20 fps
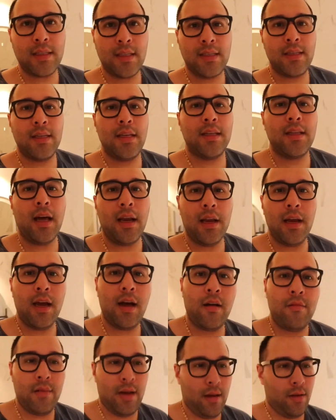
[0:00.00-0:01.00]
Sydney
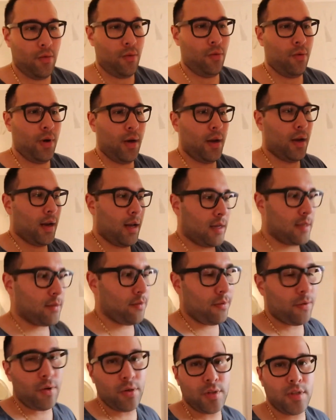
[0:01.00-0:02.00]
Darling really nice,
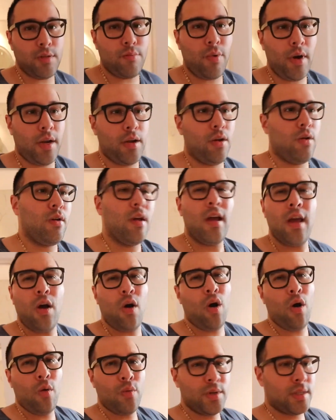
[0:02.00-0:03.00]
of course it's brand new.
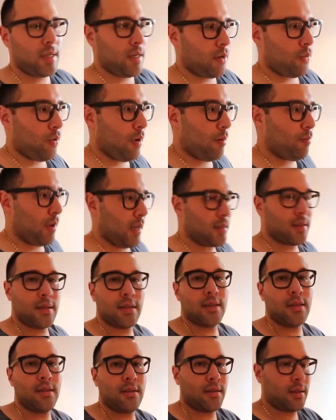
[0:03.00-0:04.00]
Always a Crowne
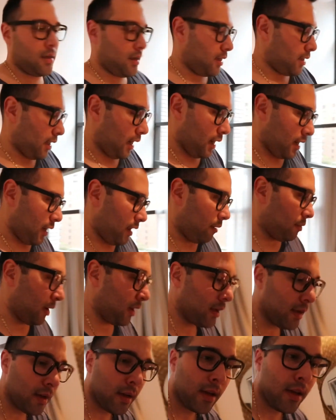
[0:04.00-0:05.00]
Plaza Sydney Darling Harbor,
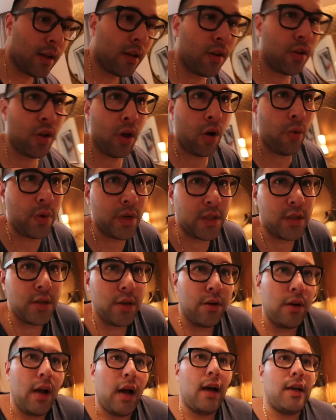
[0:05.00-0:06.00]
always
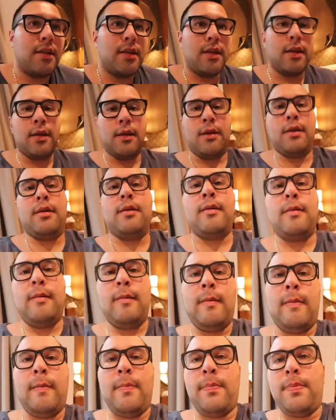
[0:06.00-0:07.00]
new guys.
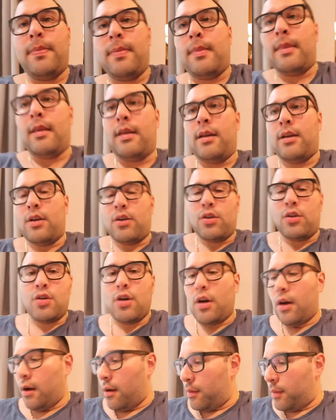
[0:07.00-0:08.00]

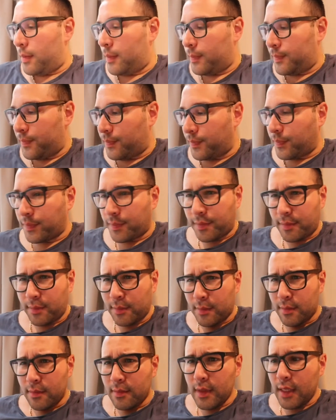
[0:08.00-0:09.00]
So,
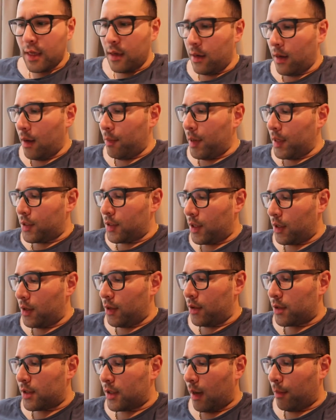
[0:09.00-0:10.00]
let me tell
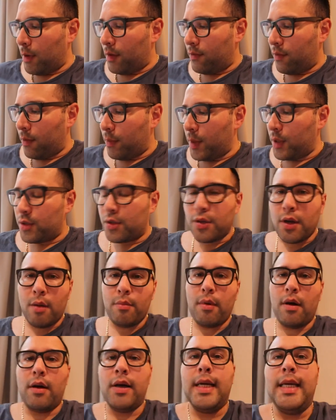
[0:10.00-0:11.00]
you some information
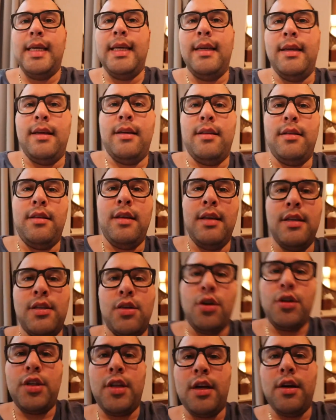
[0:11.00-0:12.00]
about this
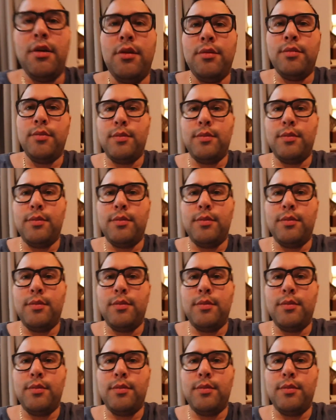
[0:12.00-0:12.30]
hotel.